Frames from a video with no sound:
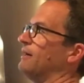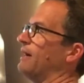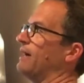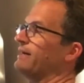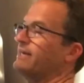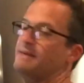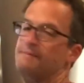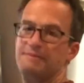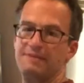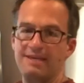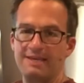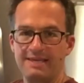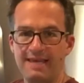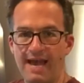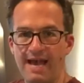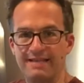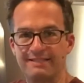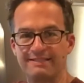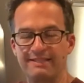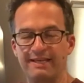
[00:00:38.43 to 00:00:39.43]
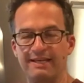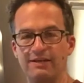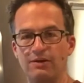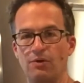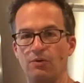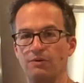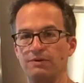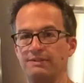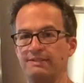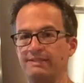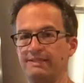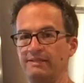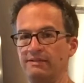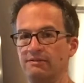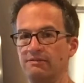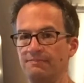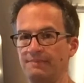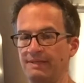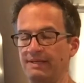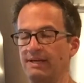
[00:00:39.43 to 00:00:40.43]
I keep saying gasket or
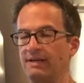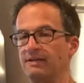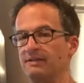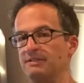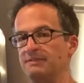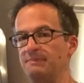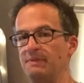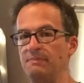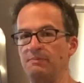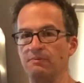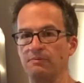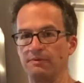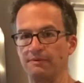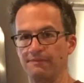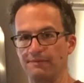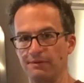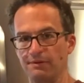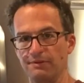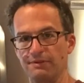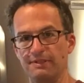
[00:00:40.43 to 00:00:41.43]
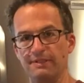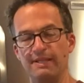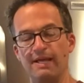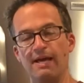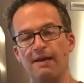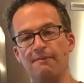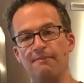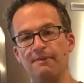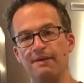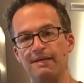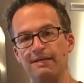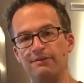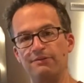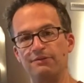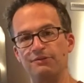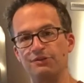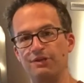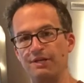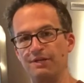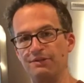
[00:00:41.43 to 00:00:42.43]
seal because people refer to them
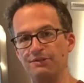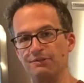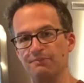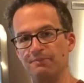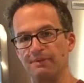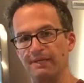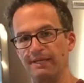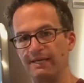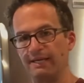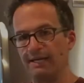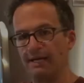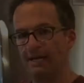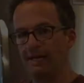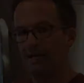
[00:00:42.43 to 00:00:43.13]
interchangeably.